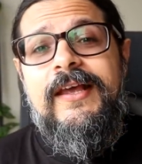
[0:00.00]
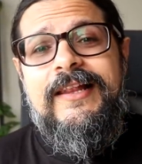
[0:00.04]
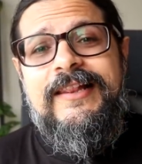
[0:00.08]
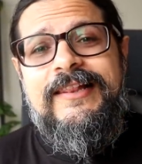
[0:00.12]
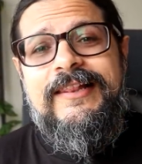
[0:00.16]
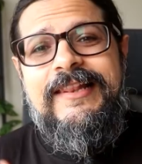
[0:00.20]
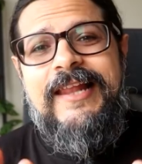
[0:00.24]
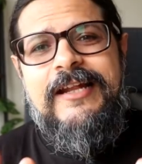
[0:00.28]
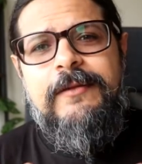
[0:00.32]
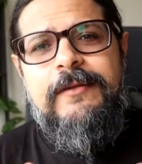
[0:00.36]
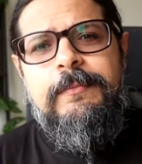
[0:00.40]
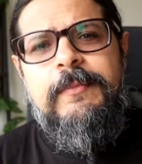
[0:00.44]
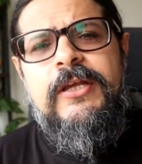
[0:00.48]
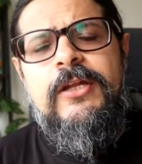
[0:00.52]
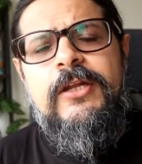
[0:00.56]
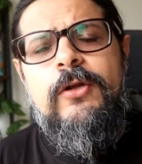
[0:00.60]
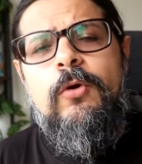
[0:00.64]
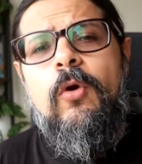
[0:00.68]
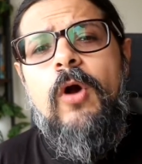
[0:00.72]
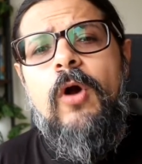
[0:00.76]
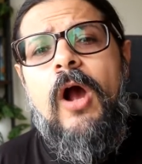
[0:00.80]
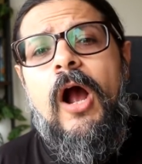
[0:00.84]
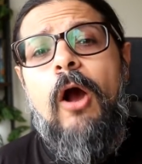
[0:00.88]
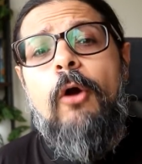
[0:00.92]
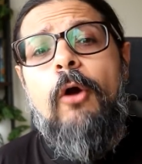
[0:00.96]
Let me
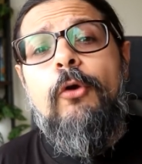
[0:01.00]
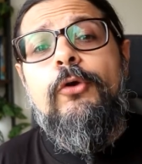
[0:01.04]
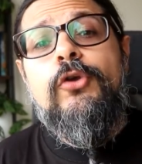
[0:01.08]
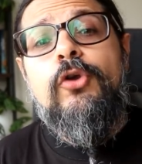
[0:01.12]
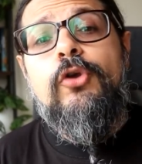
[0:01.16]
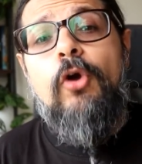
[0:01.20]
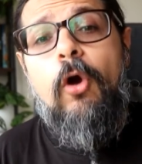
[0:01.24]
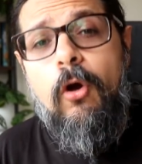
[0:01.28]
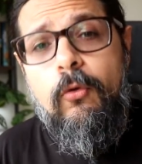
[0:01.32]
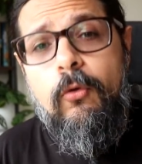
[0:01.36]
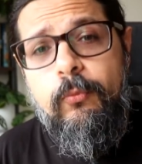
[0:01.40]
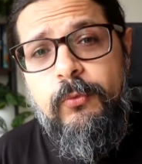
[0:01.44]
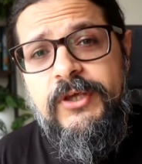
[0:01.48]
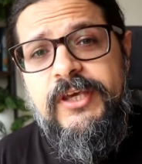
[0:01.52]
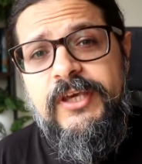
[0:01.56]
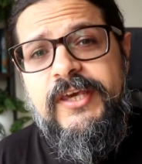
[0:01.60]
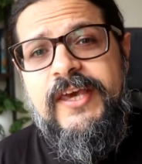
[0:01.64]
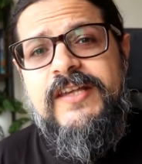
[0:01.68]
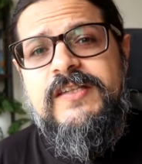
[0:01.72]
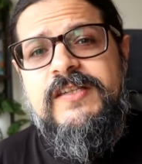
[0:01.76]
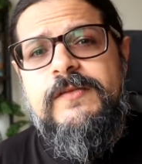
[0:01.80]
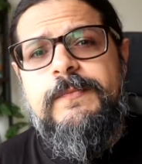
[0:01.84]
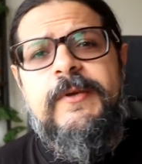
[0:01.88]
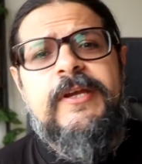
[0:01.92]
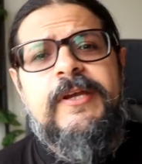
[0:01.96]
know how your week
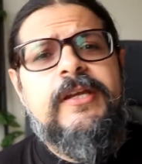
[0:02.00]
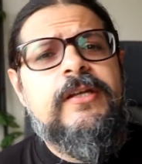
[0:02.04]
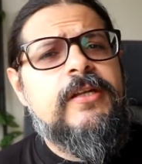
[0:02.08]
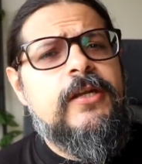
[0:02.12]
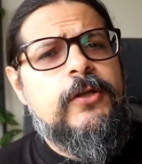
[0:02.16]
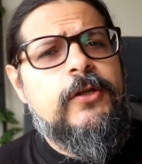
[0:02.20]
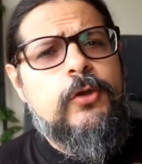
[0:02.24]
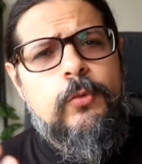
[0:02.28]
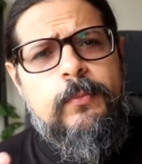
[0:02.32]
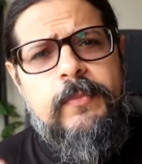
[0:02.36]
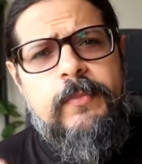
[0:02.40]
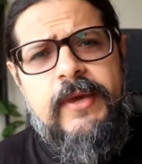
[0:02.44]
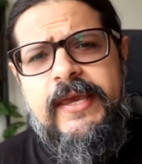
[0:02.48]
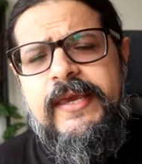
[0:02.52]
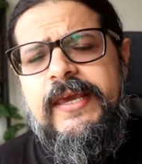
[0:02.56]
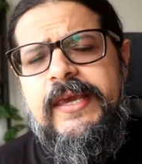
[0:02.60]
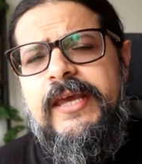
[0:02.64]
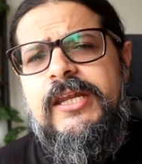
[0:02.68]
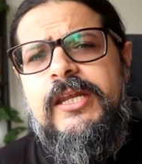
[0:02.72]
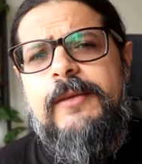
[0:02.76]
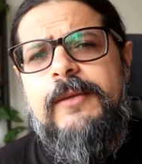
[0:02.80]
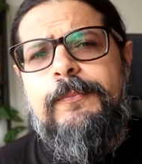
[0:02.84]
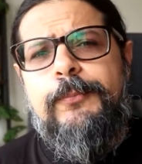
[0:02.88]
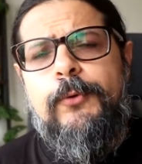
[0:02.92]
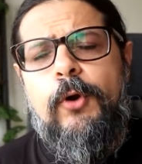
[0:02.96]
has been. Did you make
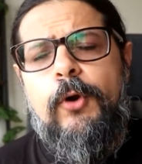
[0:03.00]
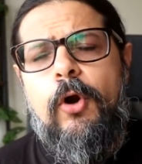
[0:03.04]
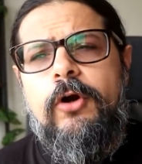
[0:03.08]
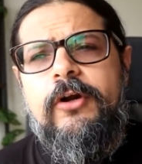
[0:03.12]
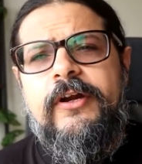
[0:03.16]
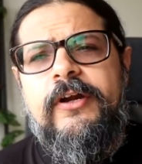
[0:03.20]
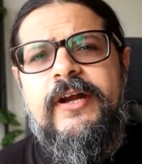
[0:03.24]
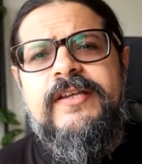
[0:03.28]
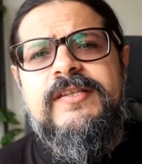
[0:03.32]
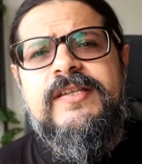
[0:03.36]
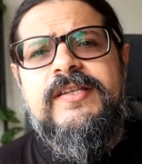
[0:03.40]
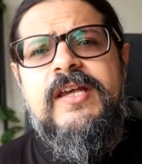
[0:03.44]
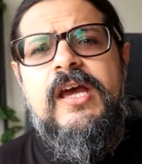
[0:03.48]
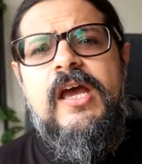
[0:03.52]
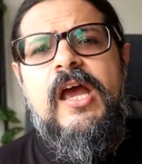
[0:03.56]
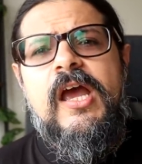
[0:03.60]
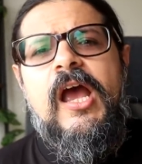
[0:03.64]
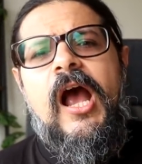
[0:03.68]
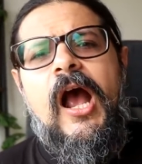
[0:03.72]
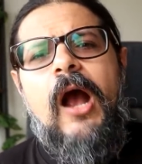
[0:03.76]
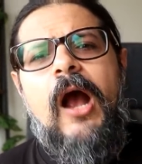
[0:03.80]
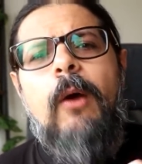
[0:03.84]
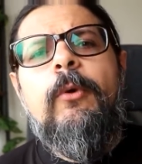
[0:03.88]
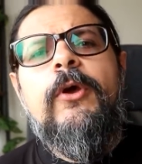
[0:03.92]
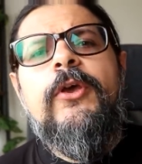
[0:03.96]
any progress?
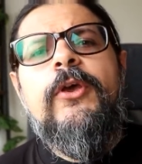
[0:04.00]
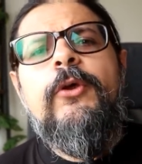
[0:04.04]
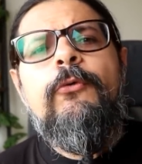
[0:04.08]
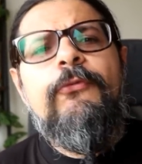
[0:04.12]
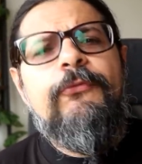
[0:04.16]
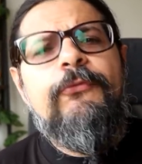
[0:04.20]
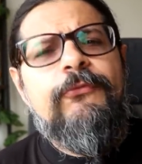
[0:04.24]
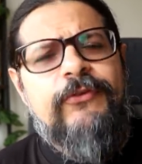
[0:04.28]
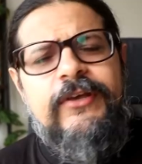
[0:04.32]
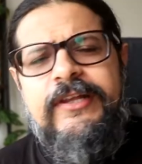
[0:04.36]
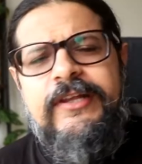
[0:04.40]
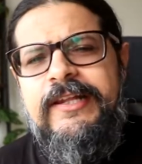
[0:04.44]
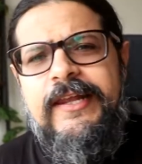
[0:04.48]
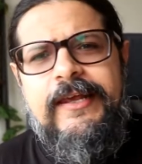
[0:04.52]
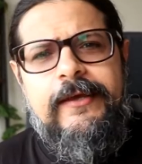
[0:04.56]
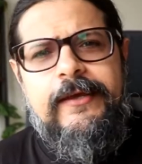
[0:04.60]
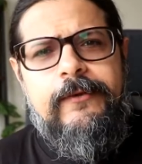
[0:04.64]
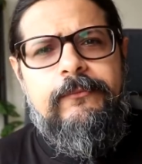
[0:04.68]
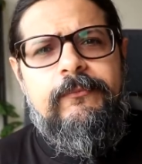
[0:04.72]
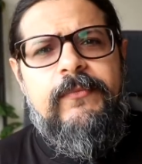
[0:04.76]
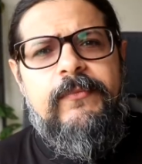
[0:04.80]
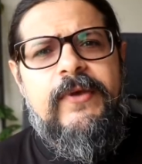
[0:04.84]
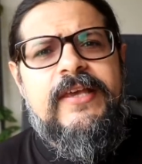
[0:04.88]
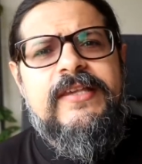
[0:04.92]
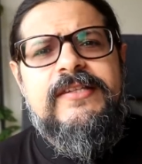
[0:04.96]
How are you
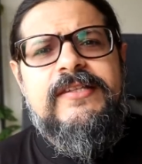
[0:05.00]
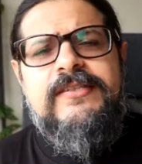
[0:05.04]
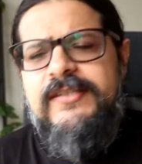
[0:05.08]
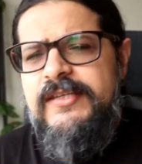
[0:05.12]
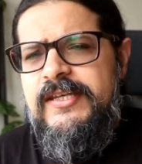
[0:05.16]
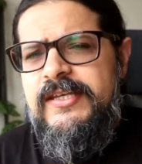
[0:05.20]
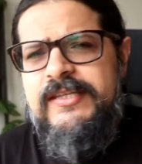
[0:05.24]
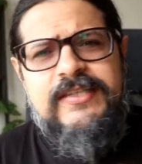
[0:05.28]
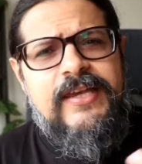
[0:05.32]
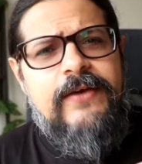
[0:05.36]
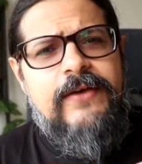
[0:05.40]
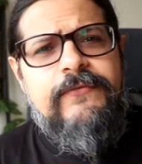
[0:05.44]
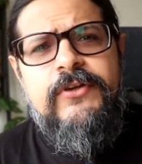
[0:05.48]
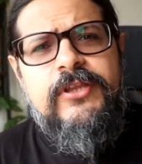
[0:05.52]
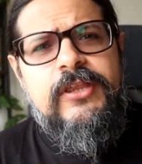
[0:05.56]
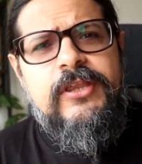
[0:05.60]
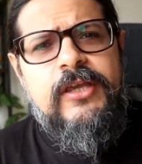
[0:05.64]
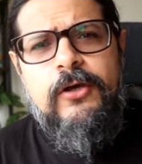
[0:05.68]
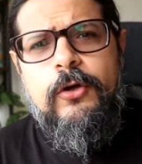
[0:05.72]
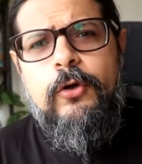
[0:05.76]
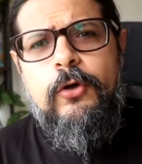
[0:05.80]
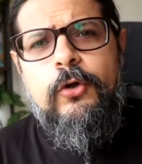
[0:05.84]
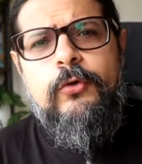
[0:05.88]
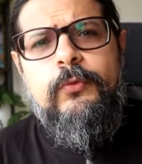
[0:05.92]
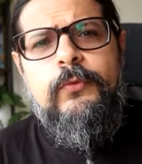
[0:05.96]
feeling? Is
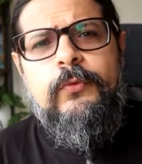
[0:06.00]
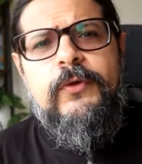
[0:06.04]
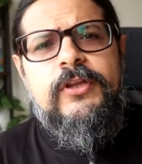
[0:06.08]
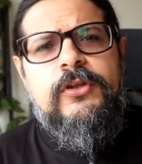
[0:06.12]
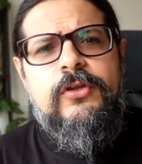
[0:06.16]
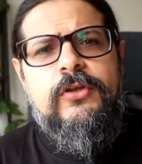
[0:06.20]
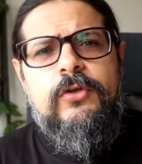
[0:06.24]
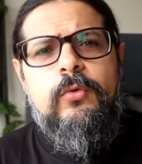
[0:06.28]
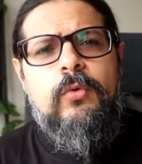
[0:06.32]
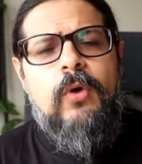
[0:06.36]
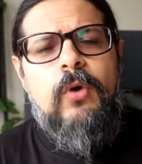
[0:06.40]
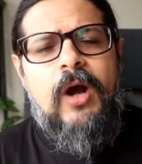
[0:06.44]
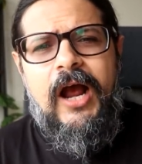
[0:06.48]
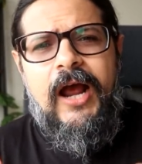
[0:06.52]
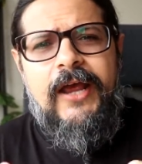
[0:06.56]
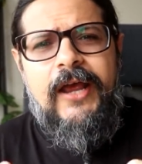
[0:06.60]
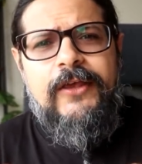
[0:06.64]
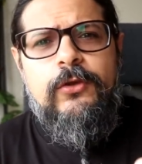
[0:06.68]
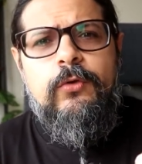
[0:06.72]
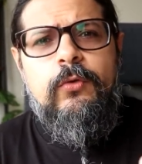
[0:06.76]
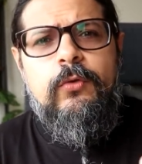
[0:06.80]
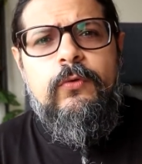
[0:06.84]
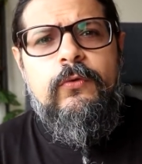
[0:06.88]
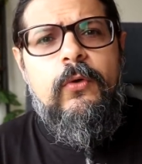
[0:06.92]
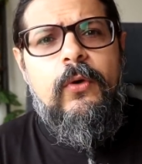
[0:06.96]
everything good with you? Are
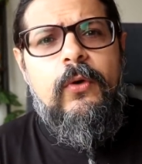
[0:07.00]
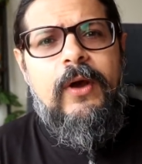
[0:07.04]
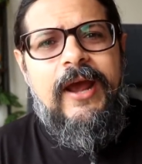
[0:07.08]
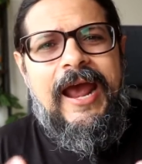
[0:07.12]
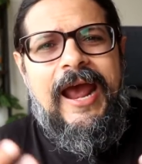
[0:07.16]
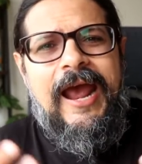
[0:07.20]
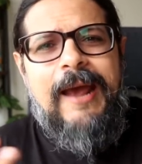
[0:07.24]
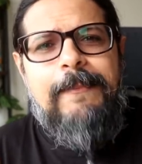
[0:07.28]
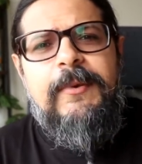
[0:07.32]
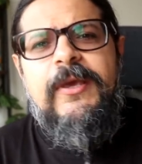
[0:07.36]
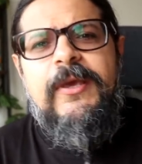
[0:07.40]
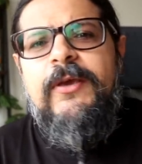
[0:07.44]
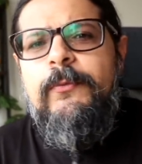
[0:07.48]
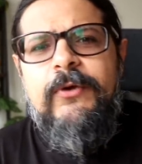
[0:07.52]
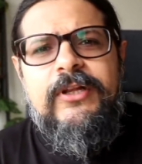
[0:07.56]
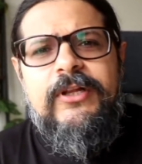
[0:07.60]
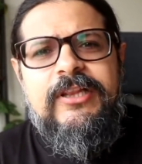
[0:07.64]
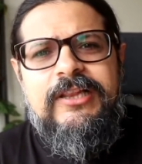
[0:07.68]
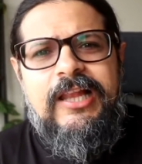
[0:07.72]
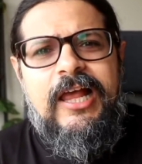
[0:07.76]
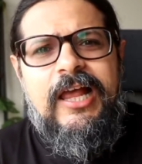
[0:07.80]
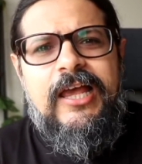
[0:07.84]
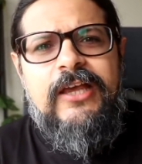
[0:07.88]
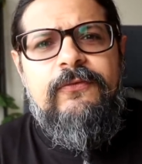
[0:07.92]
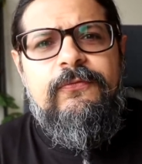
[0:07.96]
you happy with
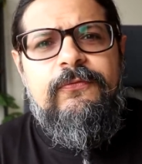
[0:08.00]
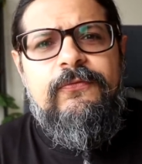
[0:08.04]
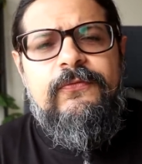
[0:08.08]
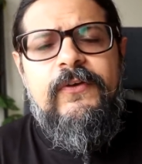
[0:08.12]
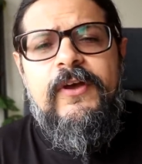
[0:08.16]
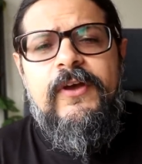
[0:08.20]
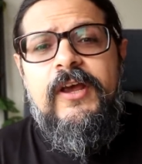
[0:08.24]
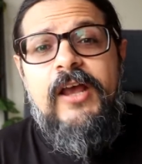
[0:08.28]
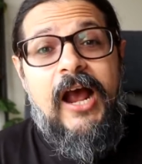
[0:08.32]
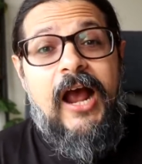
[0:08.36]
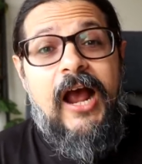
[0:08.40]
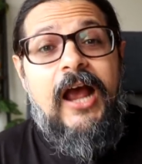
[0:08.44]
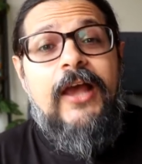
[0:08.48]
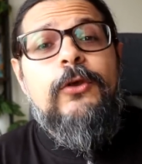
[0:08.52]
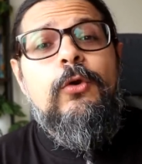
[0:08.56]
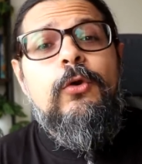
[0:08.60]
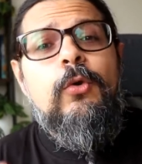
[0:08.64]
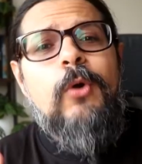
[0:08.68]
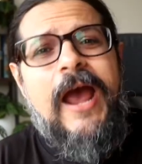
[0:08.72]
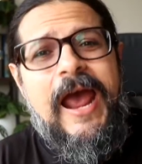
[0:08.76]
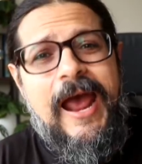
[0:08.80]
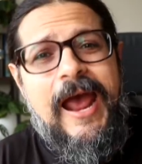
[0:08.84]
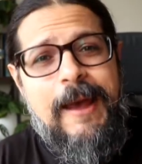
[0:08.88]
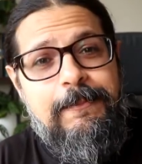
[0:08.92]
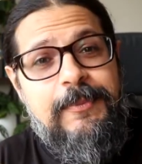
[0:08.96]
life? Are you
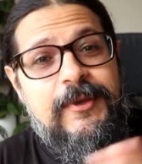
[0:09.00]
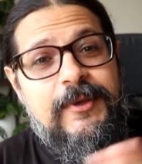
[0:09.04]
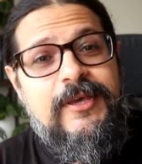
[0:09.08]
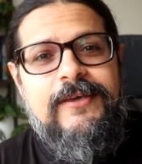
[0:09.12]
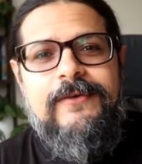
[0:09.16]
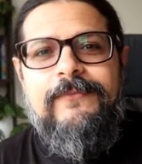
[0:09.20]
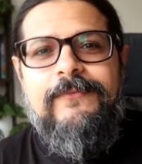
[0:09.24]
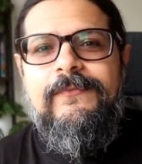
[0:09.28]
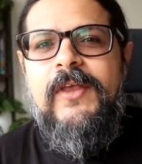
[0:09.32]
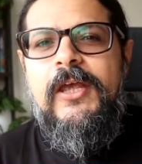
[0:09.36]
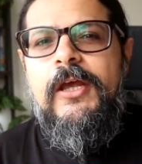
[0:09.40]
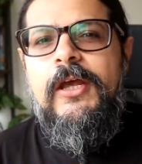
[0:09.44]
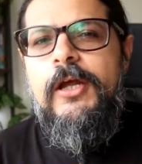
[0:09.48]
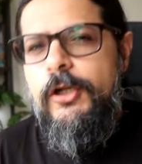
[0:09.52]
happy?